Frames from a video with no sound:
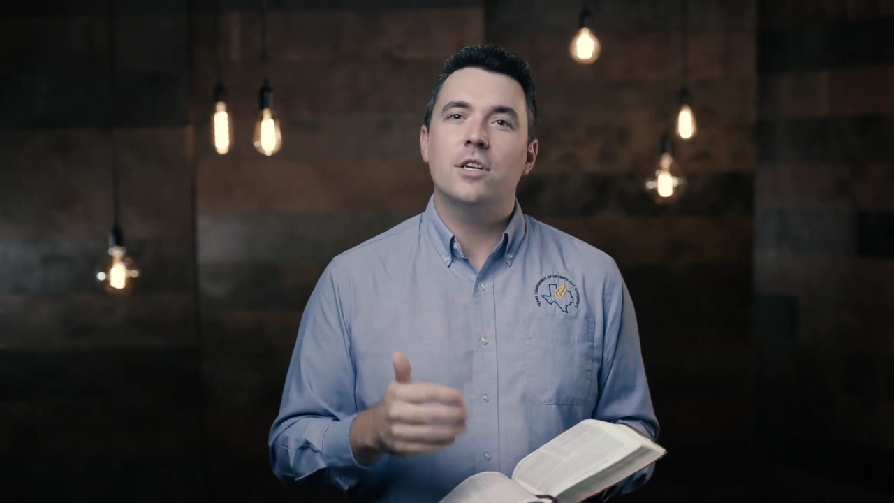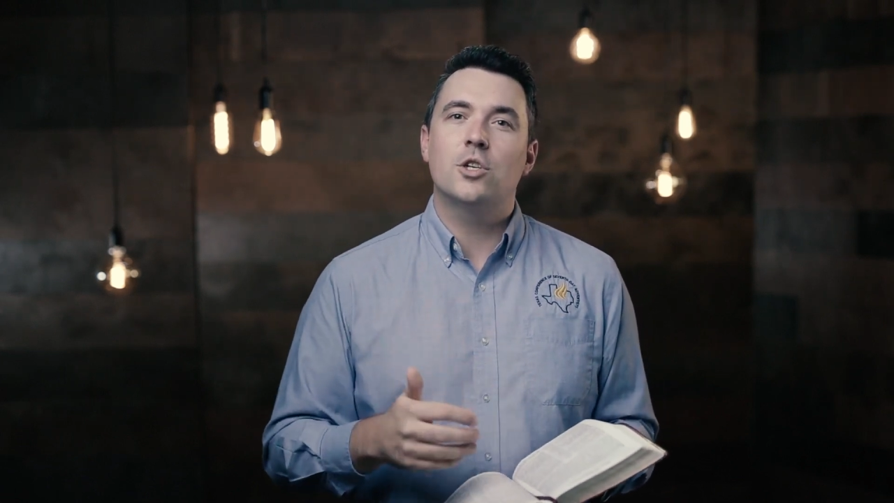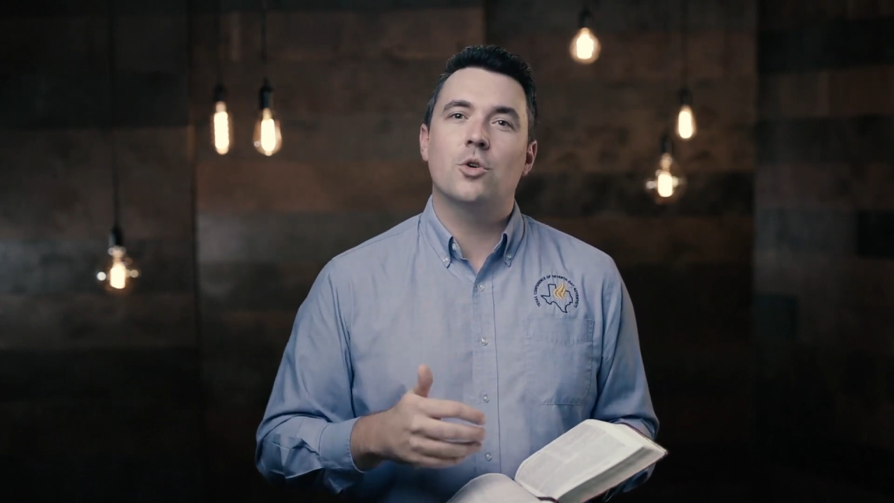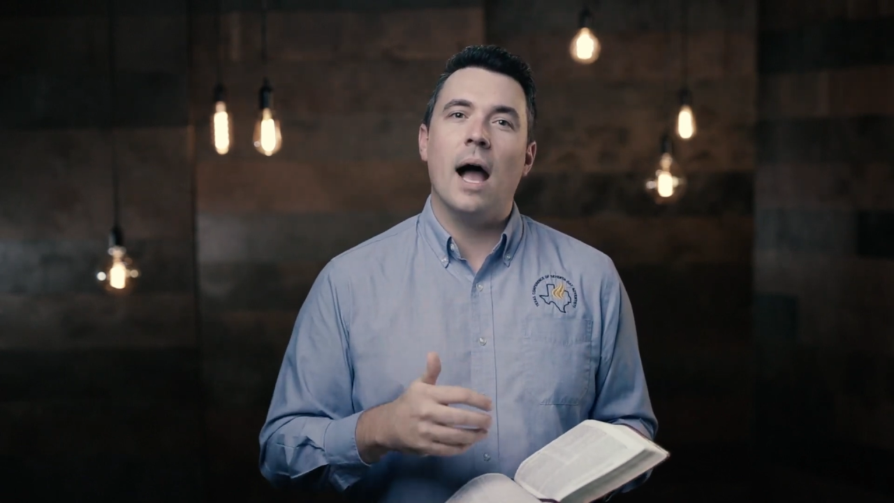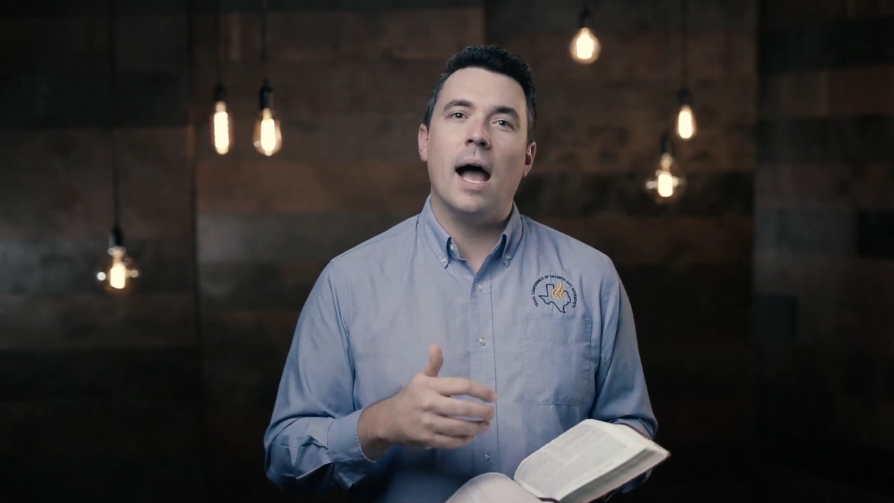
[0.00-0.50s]

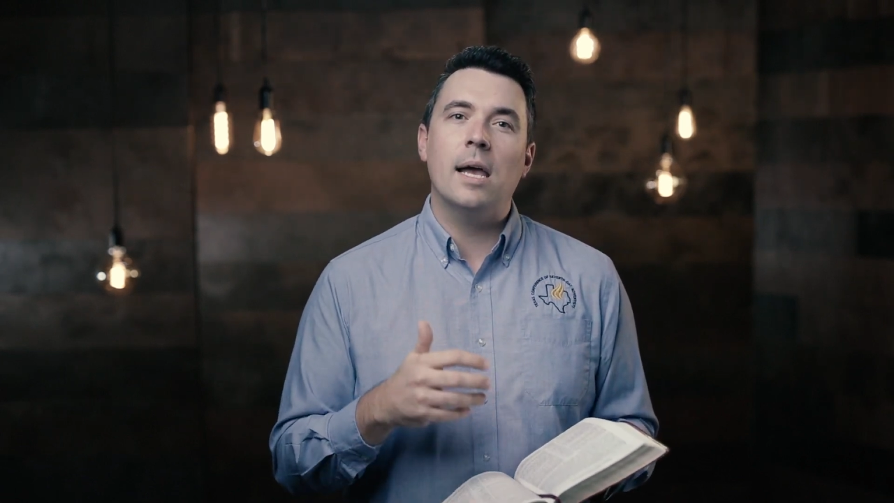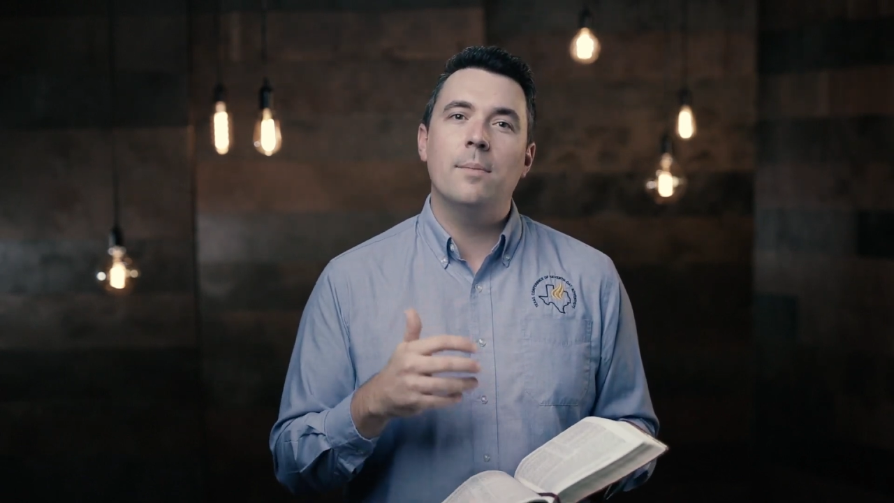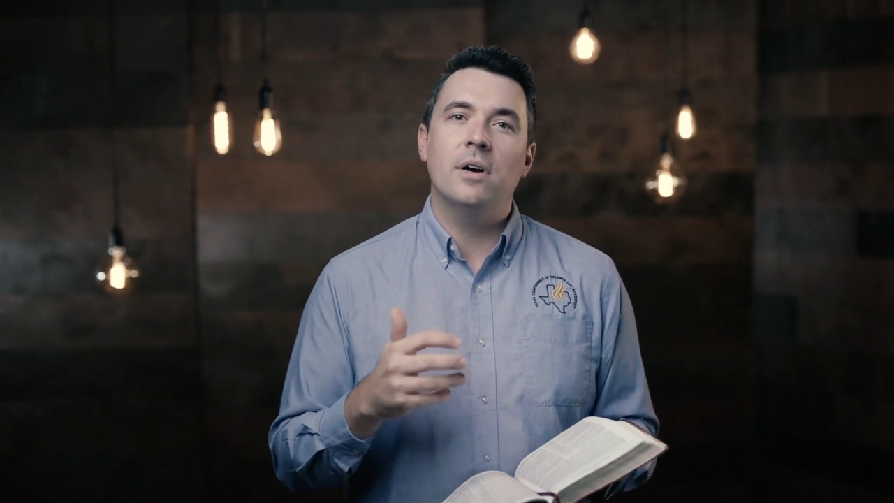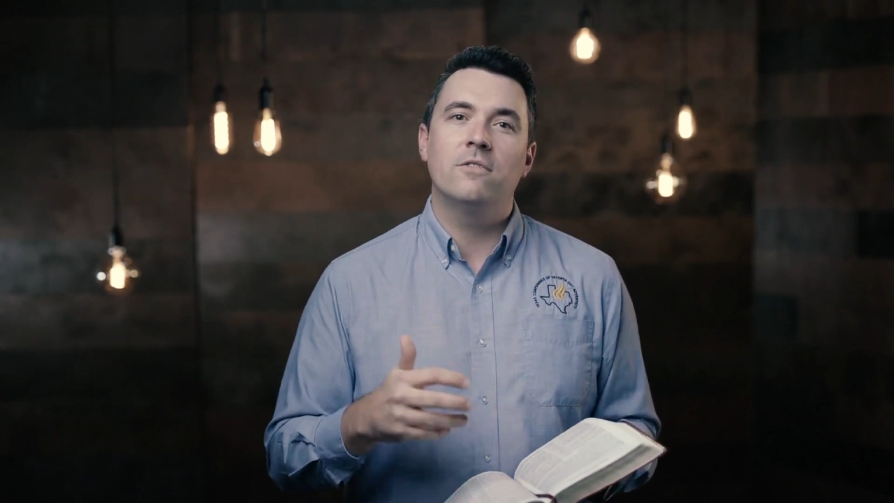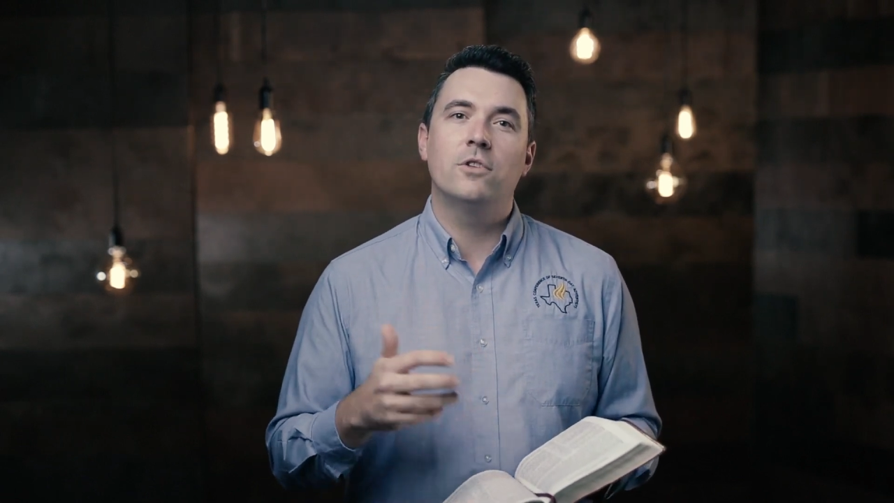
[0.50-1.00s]
tribe
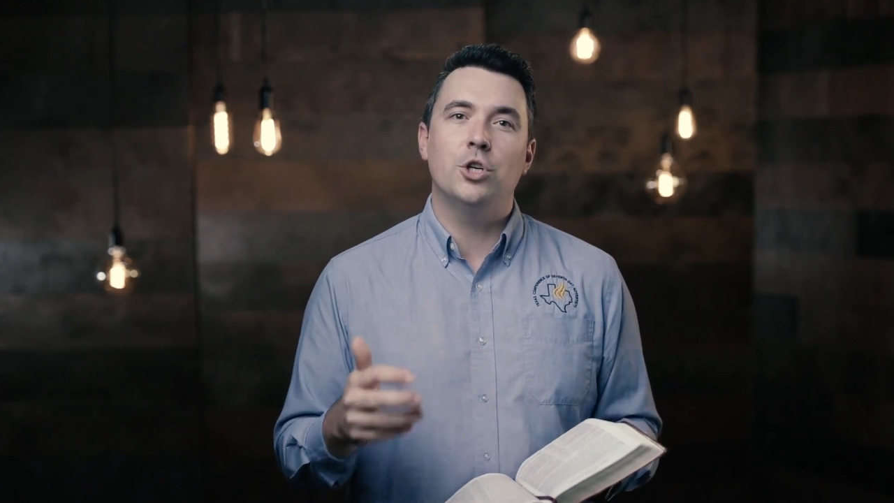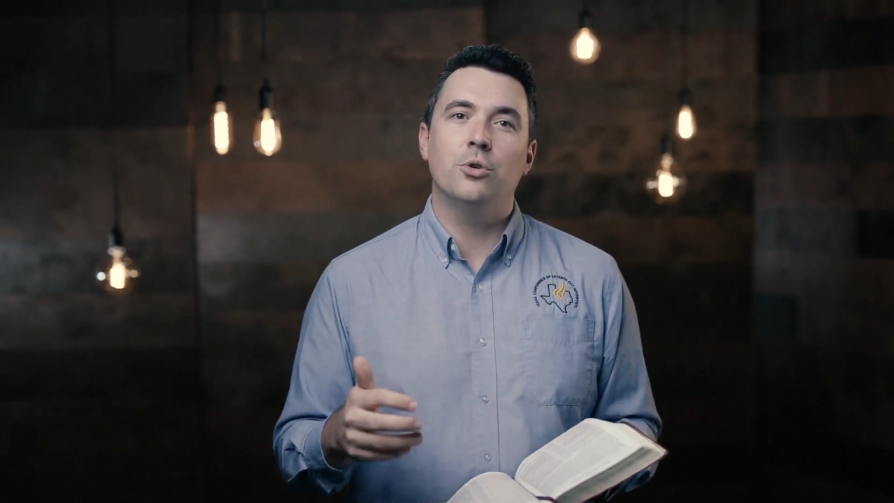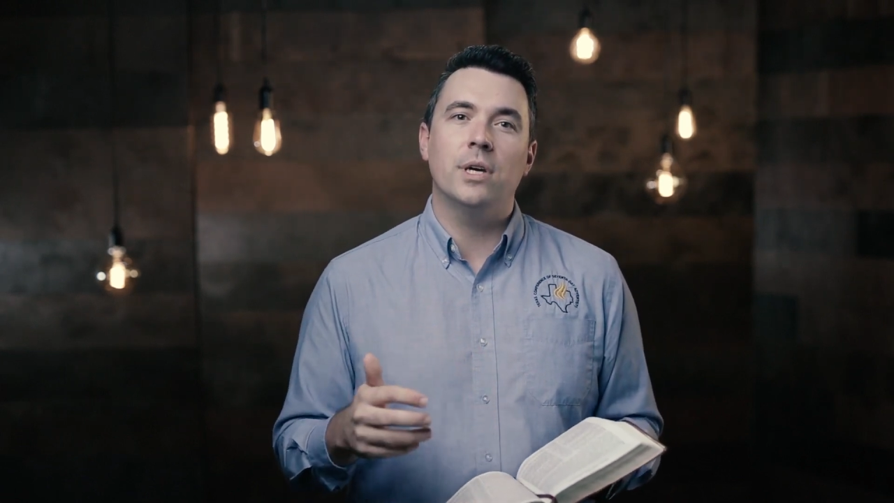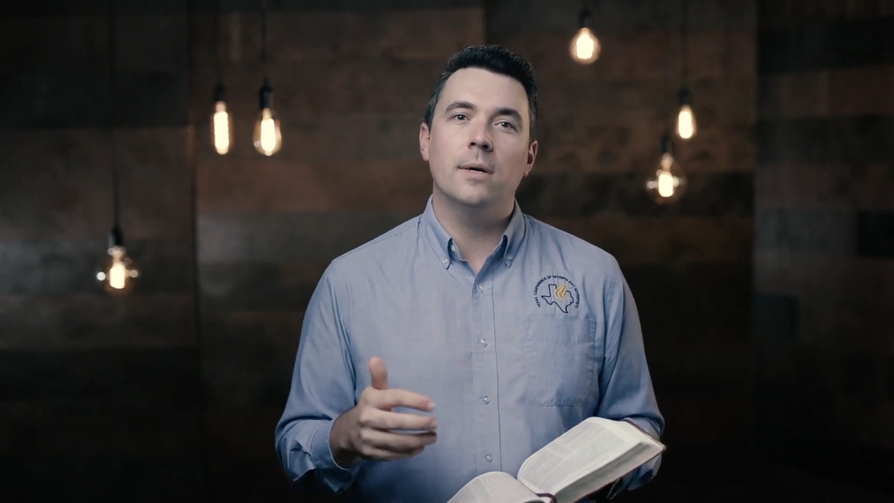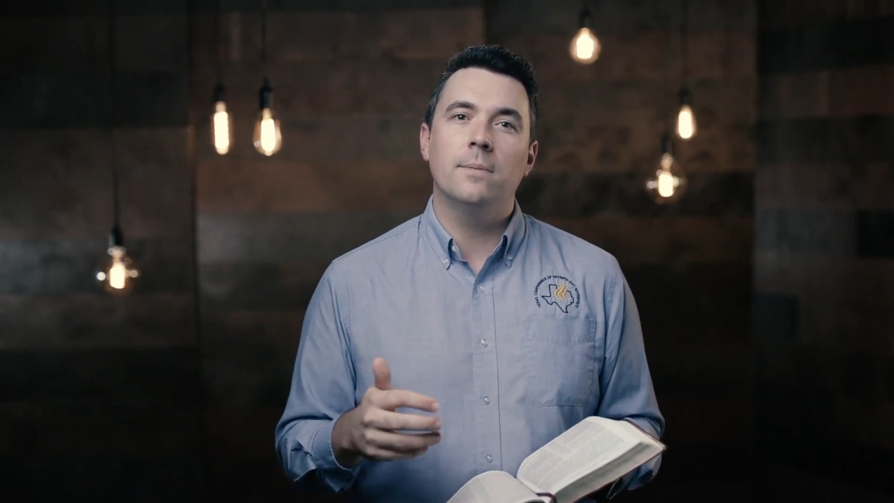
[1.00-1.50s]
of
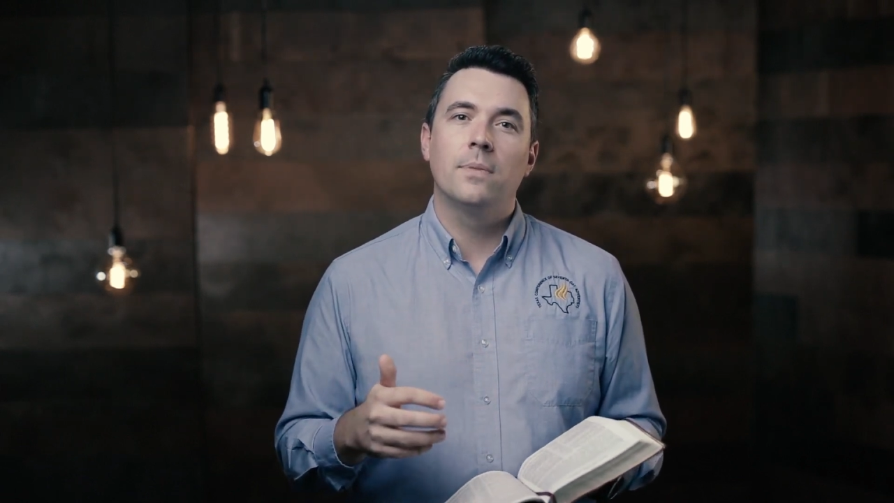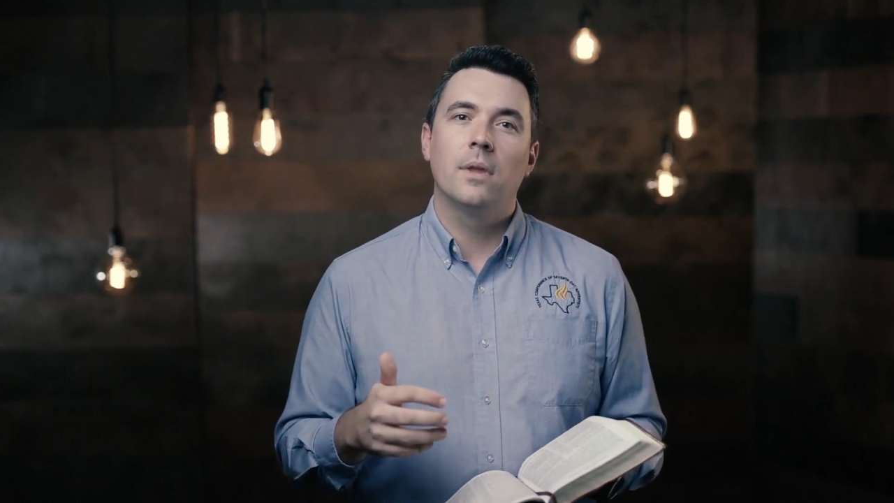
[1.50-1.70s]
Judah.